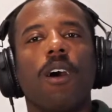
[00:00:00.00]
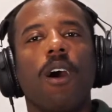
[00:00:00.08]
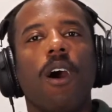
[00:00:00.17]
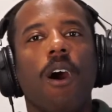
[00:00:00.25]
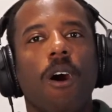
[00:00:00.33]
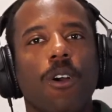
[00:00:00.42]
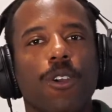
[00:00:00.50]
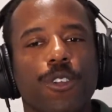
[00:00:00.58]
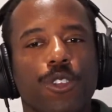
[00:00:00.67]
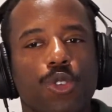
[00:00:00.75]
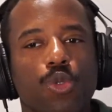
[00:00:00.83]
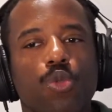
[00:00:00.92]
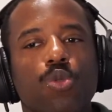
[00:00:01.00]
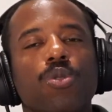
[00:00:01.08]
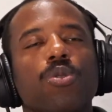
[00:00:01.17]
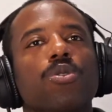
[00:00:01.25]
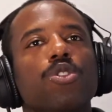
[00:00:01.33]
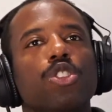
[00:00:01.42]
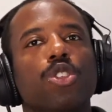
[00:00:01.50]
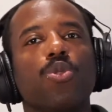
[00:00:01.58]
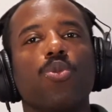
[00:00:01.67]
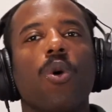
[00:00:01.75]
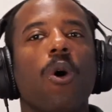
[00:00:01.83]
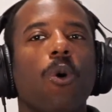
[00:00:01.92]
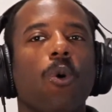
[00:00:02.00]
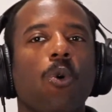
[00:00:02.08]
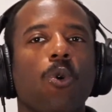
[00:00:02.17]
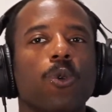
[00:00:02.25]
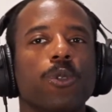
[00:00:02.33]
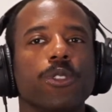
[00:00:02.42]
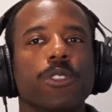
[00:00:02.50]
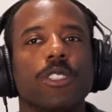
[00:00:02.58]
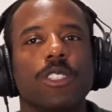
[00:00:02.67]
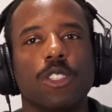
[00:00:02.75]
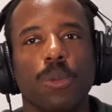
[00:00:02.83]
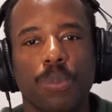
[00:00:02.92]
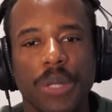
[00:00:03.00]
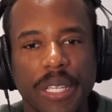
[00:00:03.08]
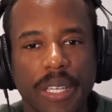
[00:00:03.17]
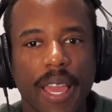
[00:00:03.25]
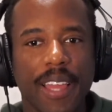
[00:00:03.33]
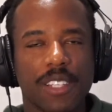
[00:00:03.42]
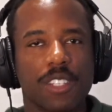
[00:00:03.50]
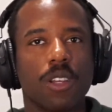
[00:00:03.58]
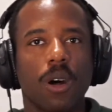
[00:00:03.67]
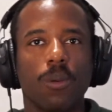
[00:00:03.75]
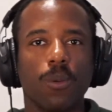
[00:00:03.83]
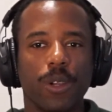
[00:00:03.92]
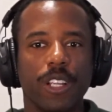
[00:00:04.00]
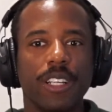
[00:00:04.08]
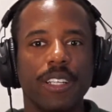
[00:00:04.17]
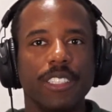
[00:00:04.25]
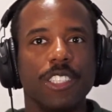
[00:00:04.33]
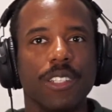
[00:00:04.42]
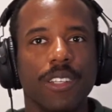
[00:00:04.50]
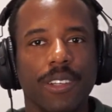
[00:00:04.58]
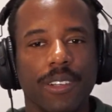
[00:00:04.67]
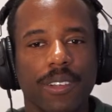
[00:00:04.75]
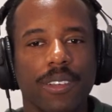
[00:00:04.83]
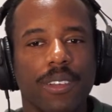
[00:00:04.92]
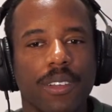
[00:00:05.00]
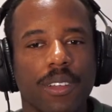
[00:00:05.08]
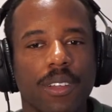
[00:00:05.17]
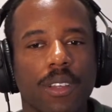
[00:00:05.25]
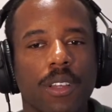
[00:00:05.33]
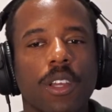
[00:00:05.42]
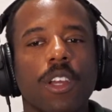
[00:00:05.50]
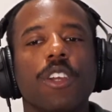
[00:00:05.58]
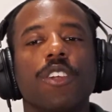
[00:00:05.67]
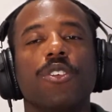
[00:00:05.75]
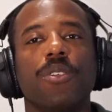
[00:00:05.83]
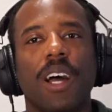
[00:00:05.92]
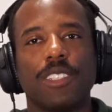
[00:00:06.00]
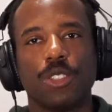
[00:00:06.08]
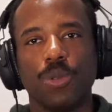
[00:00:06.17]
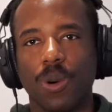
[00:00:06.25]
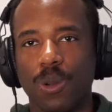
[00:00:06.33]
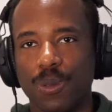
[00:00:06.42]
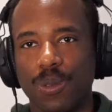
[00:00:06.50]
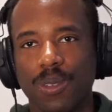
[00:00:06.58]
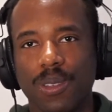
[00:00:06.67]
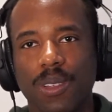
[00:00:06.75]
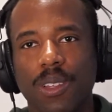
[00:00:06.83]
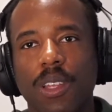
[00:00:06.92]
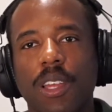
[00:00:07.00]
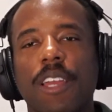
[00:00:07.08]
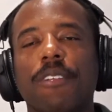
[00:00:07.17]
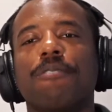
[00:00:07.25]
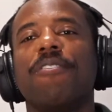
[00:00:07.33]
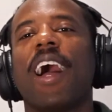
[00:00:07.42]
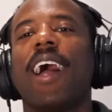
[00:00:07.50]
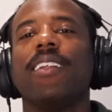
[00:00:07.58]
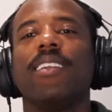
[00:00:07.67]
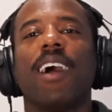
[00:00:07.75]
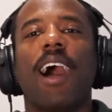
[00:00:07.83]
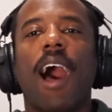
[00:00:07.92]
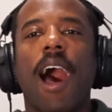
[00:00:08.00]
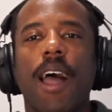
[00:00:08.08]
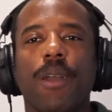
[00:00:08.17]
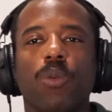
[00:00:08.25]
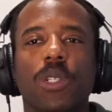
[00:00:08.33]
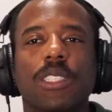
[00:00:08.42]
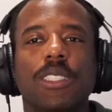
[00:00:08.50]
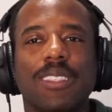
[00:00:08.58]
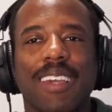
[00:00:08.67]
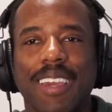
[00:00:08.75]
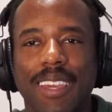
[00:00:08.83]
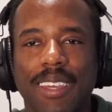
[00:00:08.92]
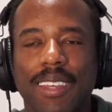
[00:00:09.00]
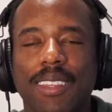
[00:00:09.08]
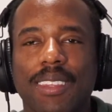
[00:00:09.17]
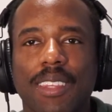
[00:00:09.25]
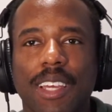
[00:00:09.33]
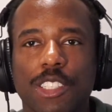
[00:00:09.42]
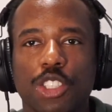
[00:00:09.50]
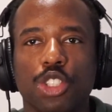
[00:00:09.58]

Are you too old to be a software engineer? You're not too old. In fact, I would say that